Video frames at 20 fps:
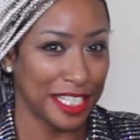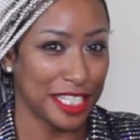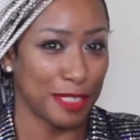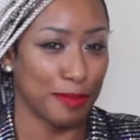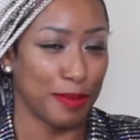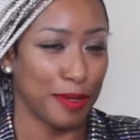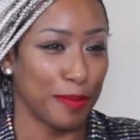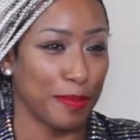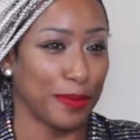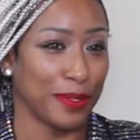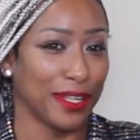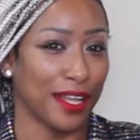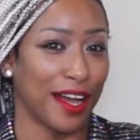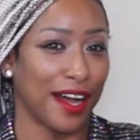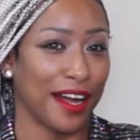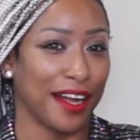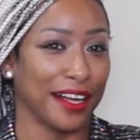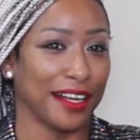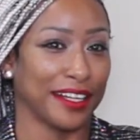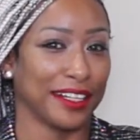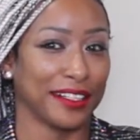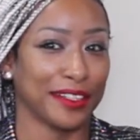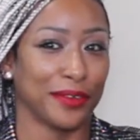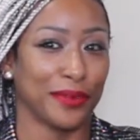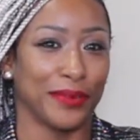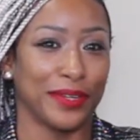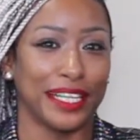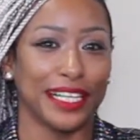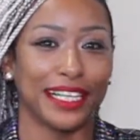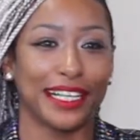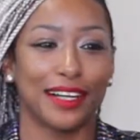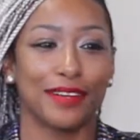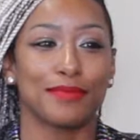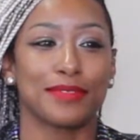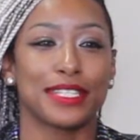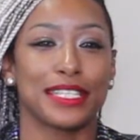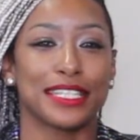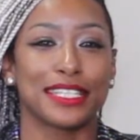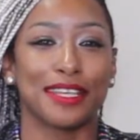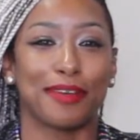these people are when it comes
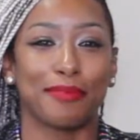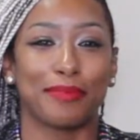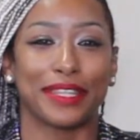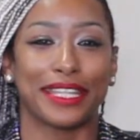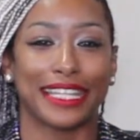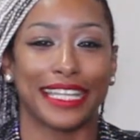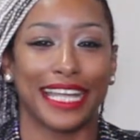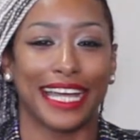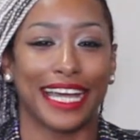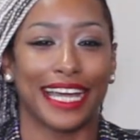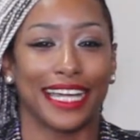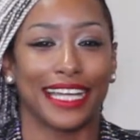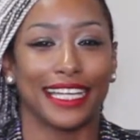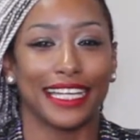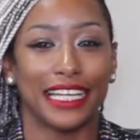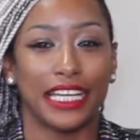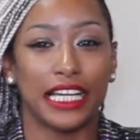to something that